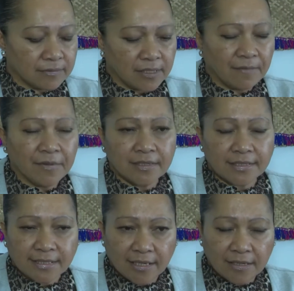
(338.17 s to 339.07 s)
government
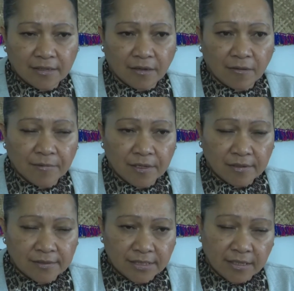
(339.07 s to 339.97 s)
decided on
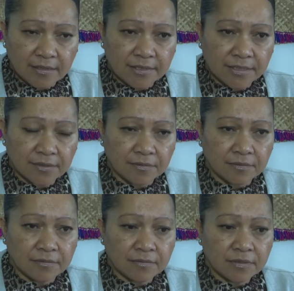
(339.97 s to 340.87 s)
the data
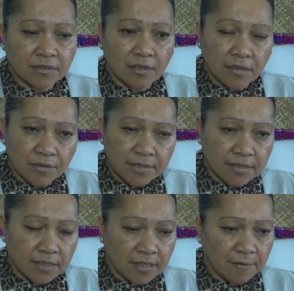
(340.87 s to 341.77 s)
to close
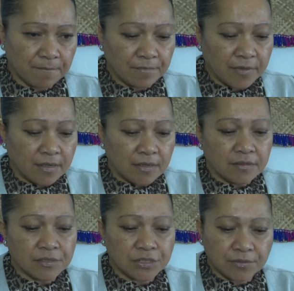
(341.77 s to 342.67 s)
the
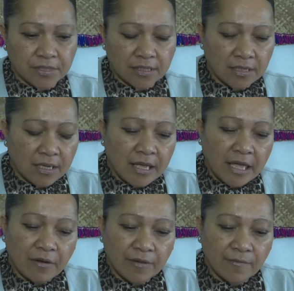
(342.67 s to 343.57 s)
shooting.
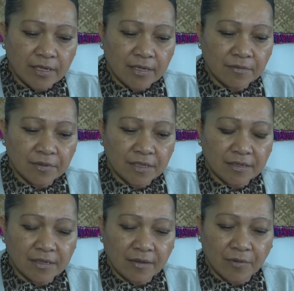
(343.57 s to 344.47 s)
However,
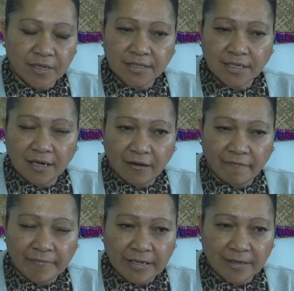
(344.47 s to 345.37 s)
I wanted to
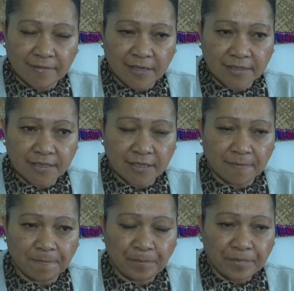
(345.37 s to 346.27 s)
clarify that
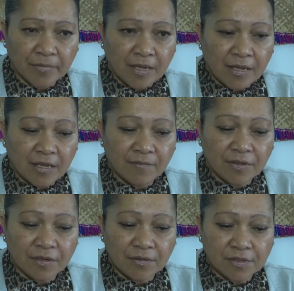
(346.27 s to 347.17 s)

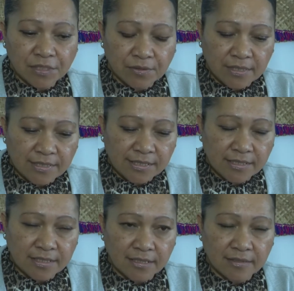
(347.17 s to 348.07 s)
even though the shooting
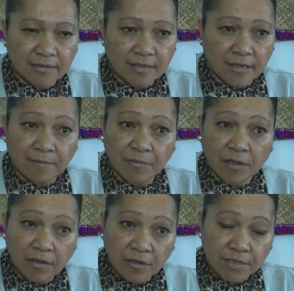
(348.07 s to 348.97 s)
season
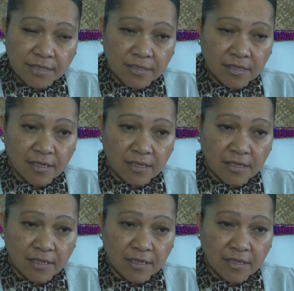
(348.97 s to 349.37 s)
closed,